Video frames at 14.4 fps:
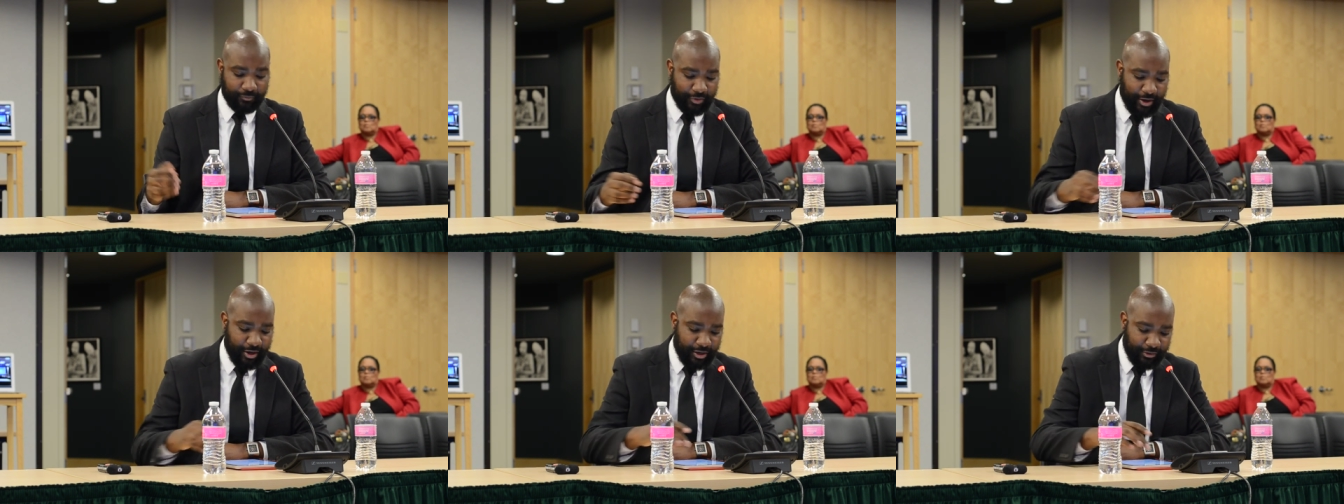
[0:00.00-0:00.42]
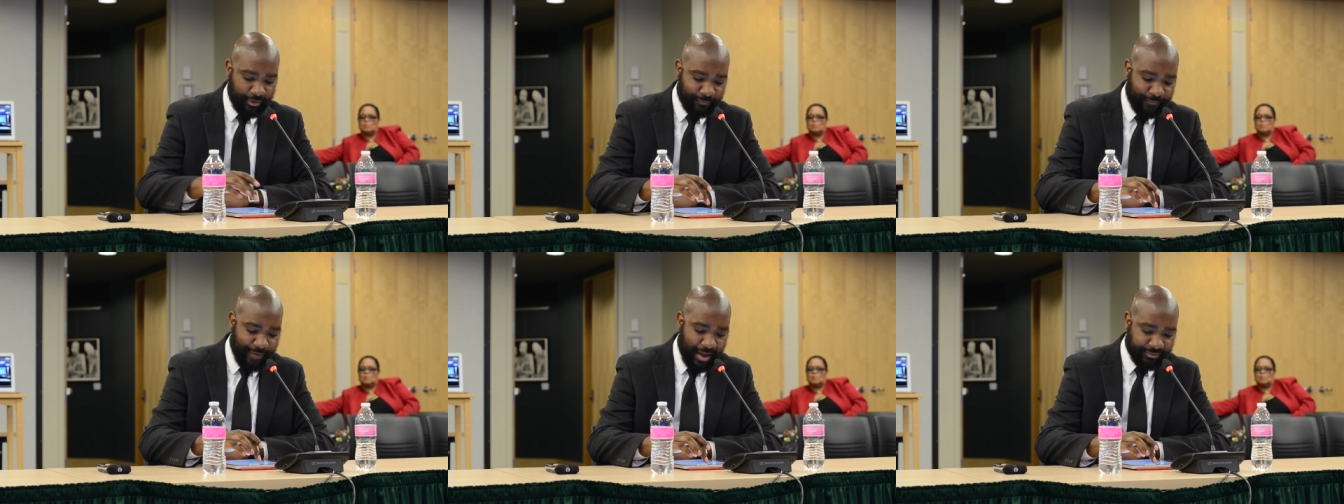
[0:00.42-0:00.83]
And
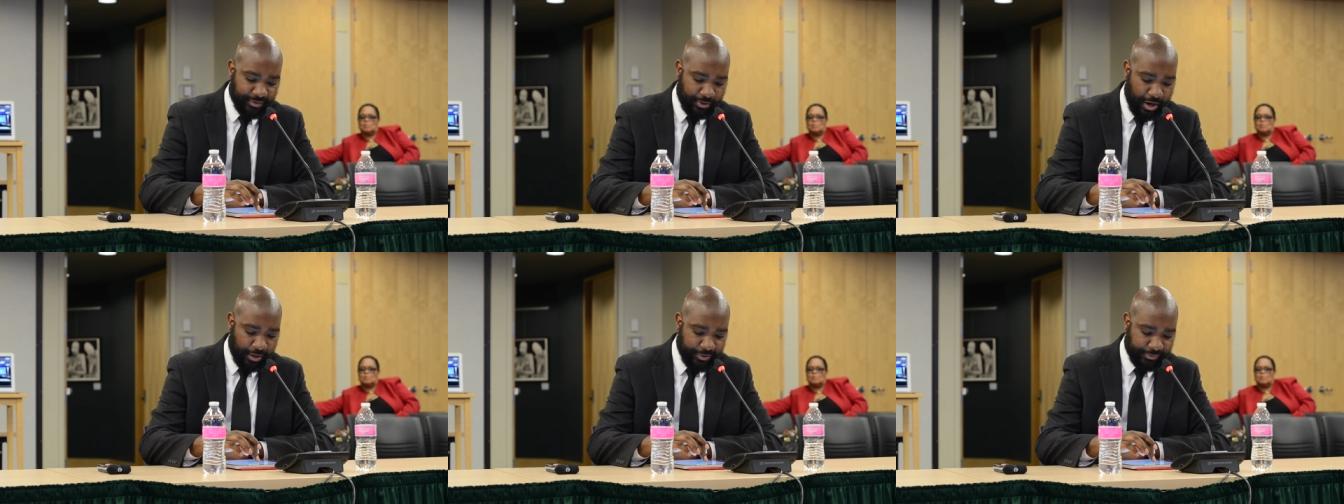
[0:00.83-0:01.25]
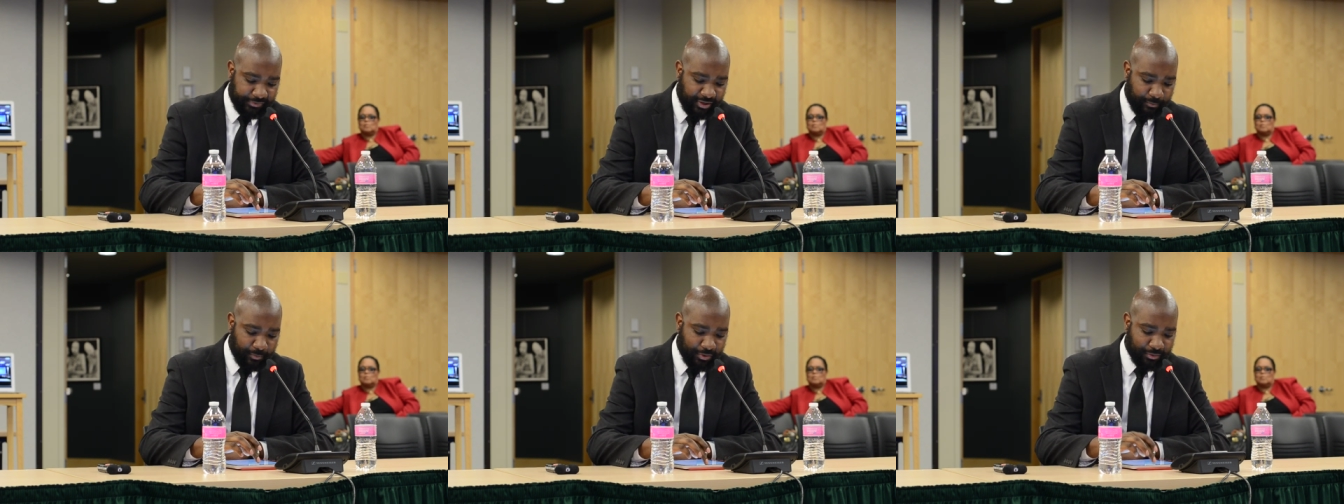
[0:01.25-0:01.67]
in fact, a colleague
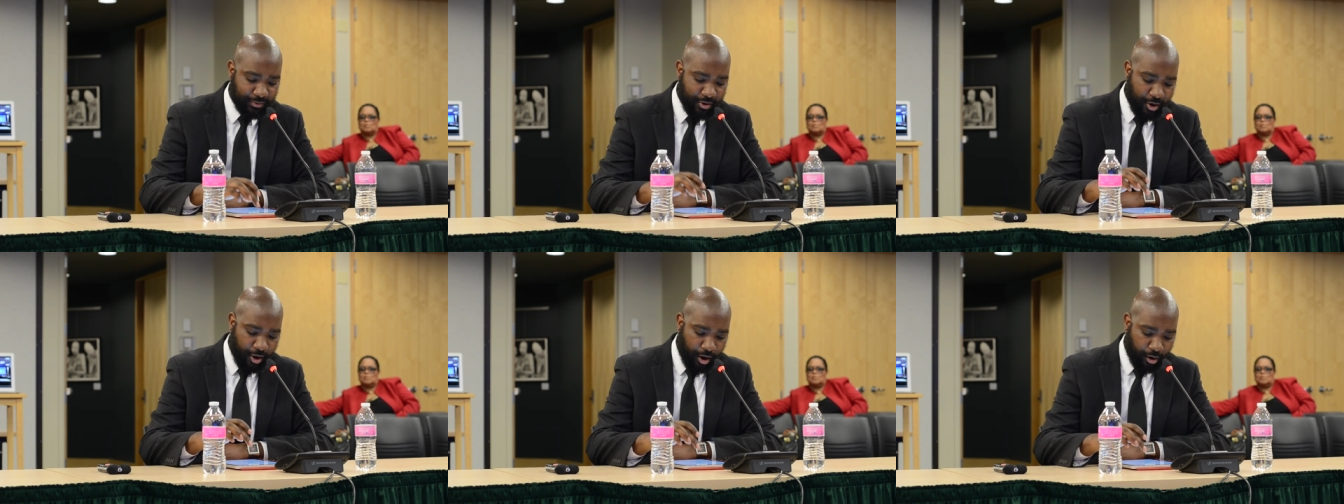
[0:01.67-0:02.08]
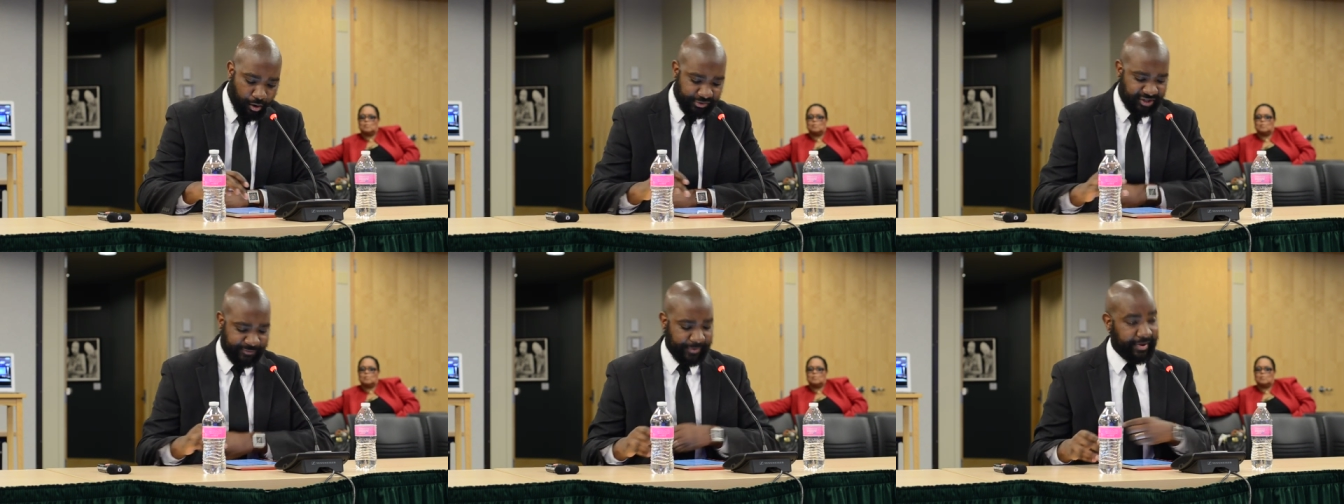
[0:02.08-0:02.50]
sent me our
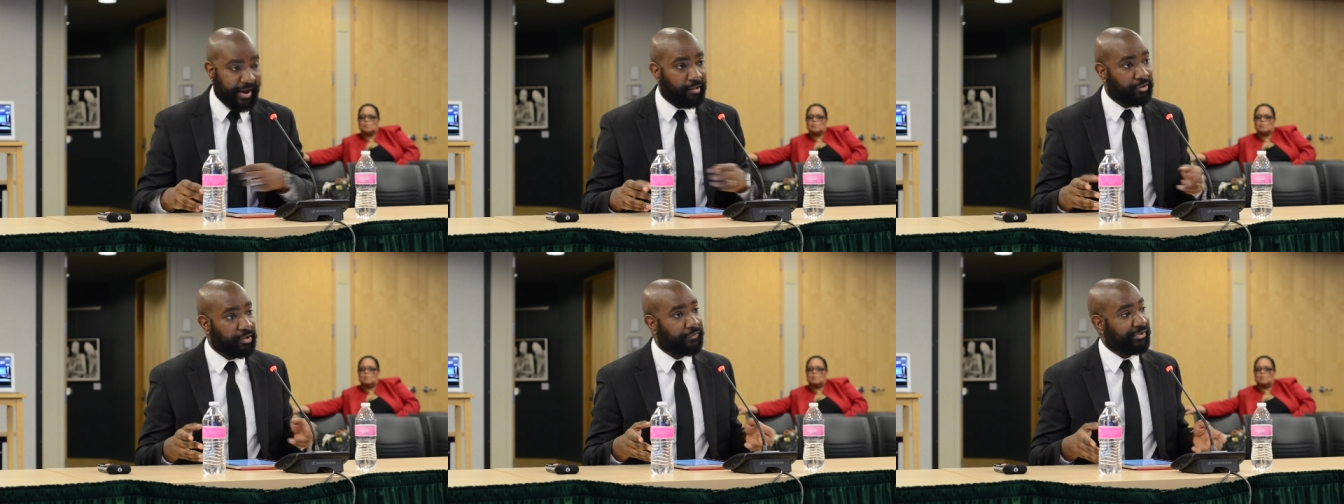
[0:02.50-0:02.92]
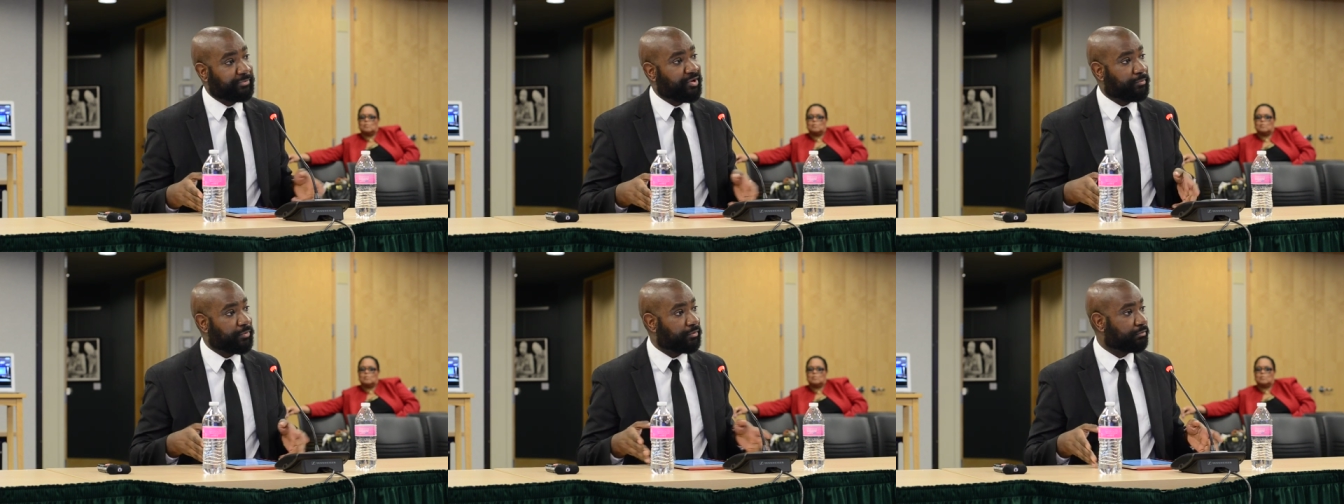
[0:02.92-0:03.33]
assessment calendar for
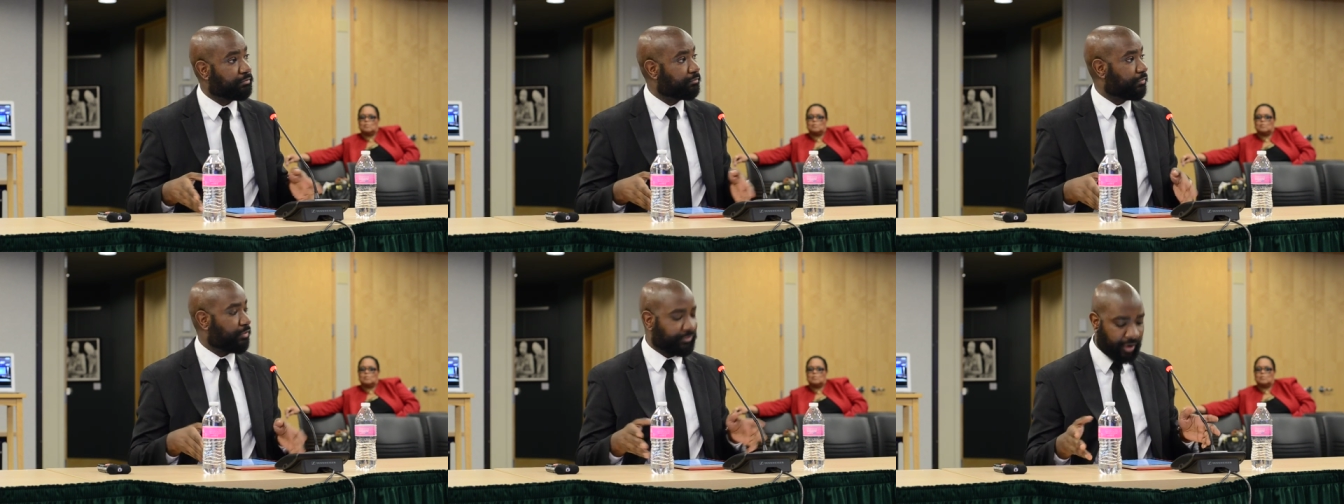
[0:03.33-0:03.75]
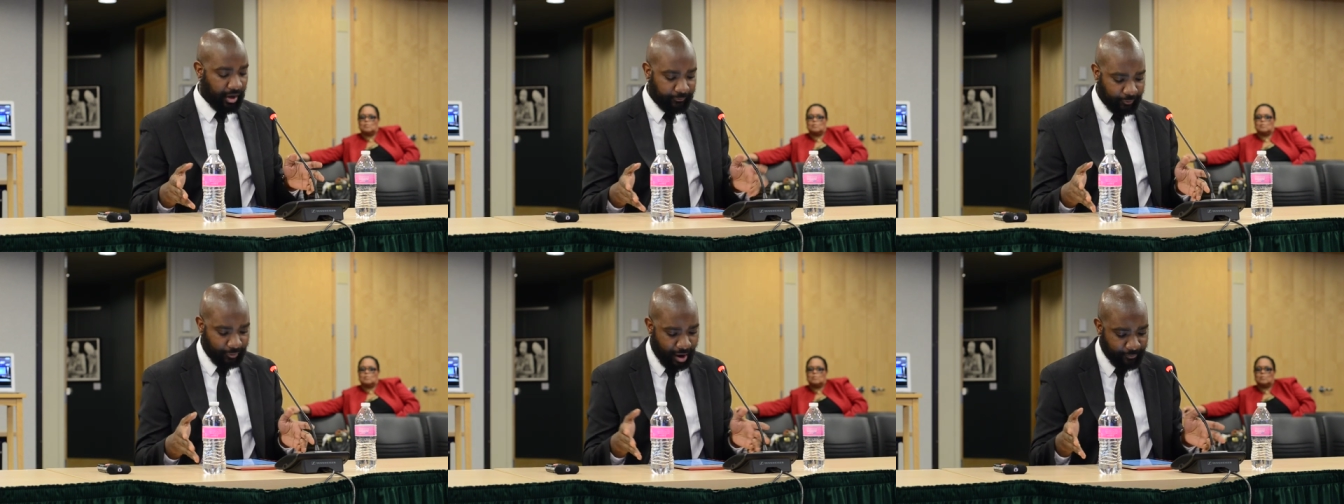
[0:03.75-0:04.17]
September. I'm sorry,
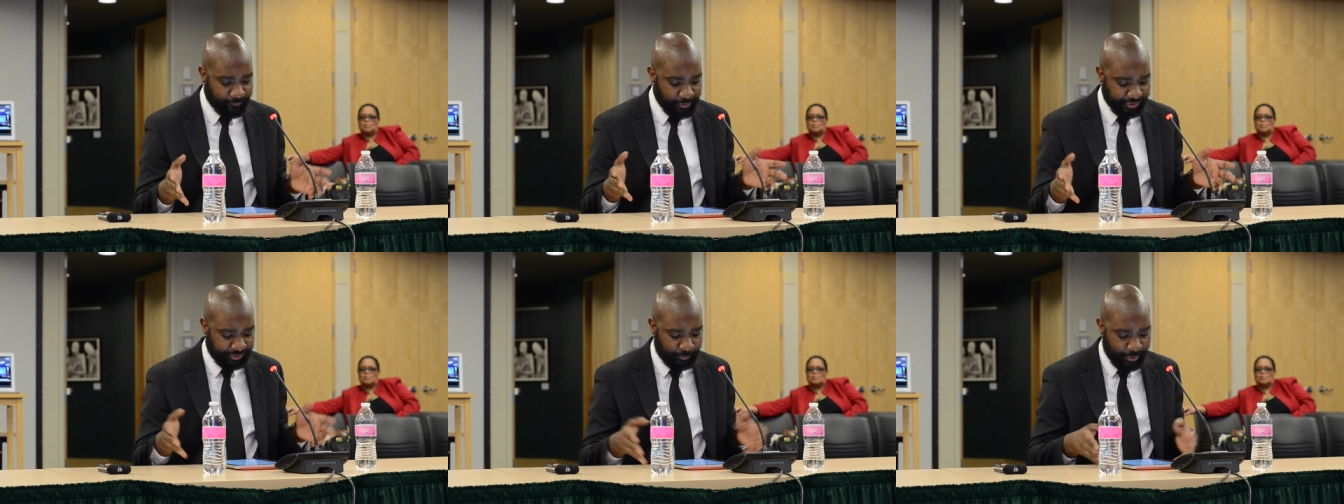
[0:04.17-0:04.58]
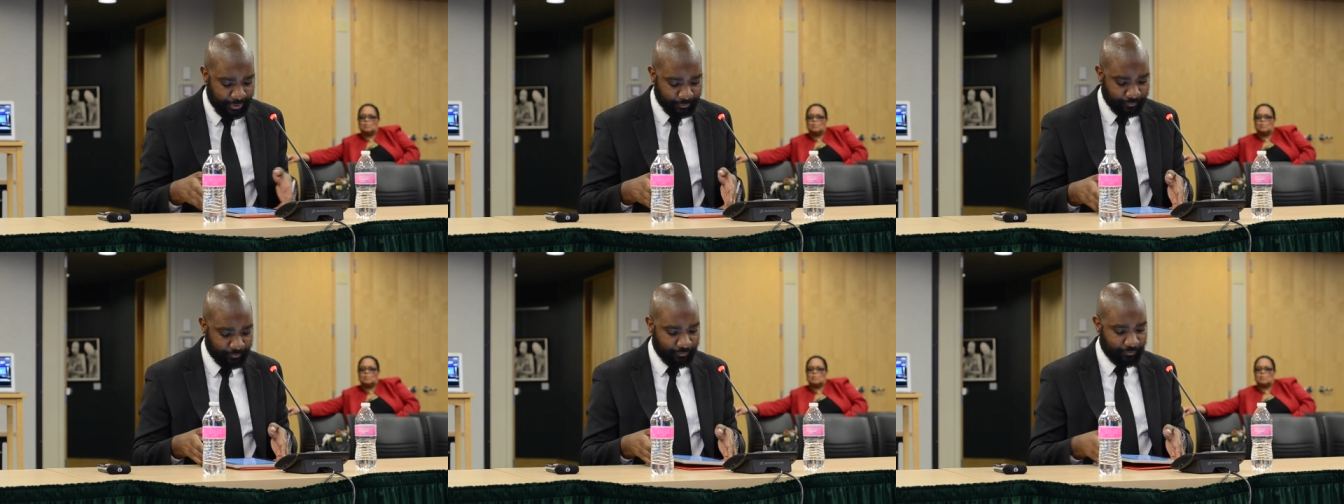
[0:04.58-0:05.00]
for the spring.